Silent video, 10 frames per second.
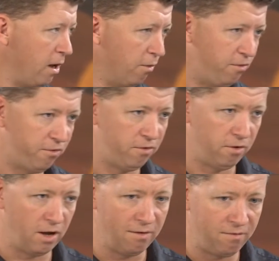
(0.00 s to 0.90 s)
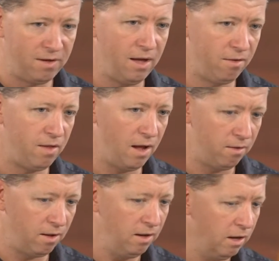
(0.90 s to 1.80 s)
just to kind of get
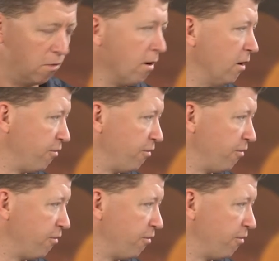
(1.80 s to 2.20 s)
that integrated